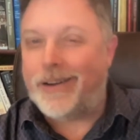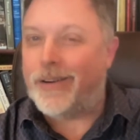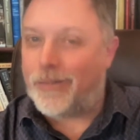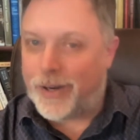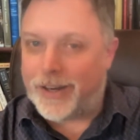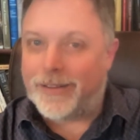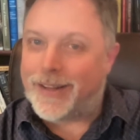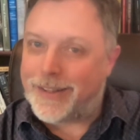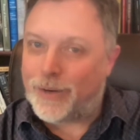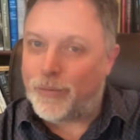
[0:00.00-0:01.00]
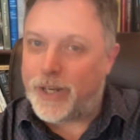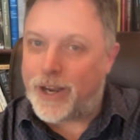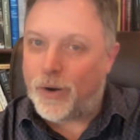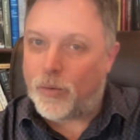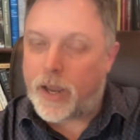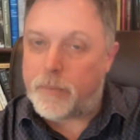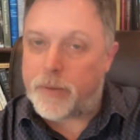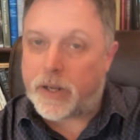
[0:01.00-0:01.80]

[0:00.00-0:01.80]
Oh, well, I think we know, right?